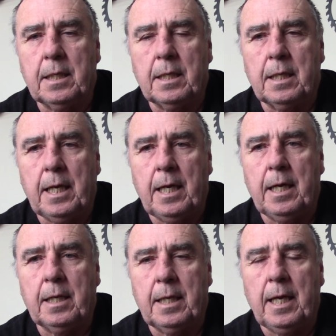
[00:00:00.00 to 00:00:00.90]

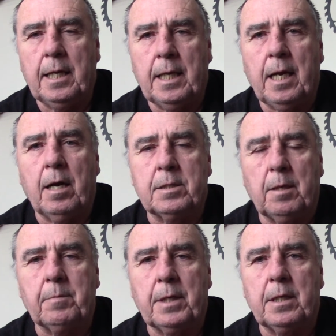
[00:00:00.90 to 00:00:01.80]
they are
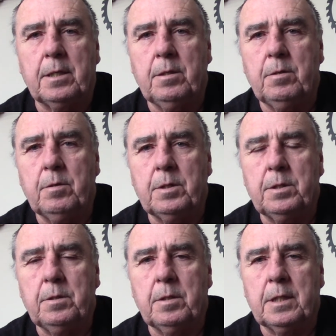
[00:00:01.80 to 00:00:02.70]
something
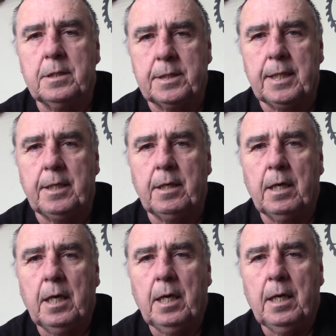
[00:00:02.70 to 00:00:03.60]
to consider
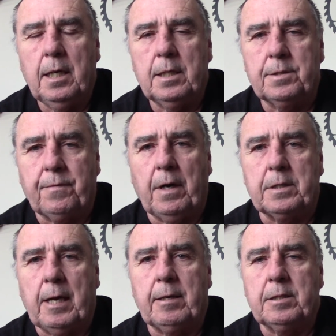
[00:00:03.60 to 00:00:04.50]
as far as
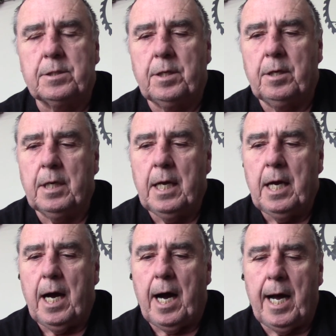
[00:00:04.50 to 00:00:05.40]
I'm concerned.
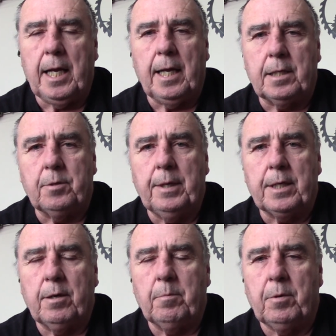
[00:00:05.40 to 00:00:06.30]
I like the
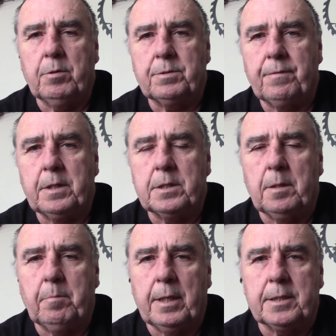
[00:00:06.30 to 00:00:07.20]
recurve bows for the
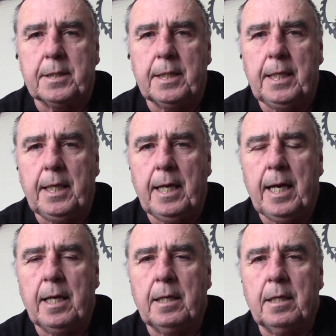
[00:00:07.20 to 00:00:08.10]
simplicity
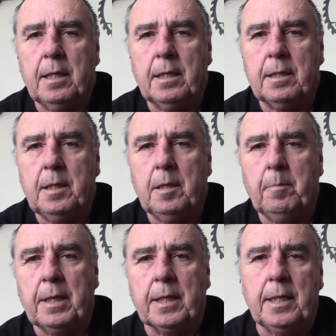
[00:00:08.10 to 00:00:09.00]
and the
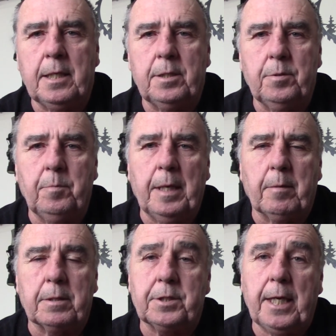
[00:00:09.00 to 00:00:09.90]
ability to be
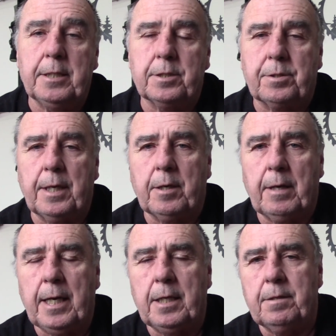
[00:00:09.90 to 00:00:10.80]
able to change the string
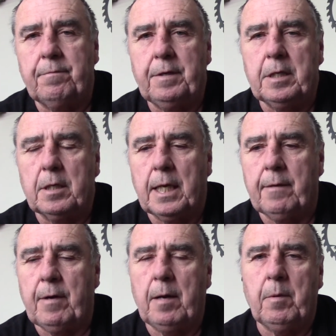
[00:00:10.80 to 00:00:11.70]
right in the field. Like
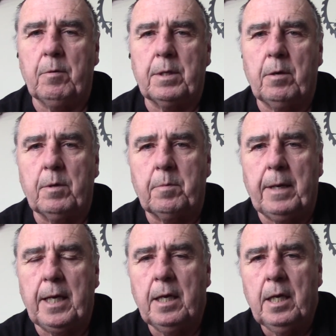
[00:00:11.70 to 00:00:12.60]
if I'm out there with
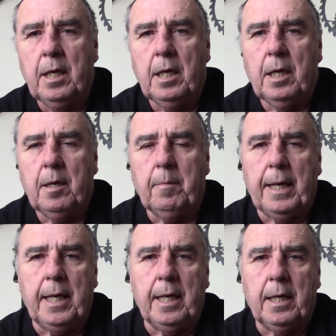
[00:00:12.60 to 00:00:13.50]
my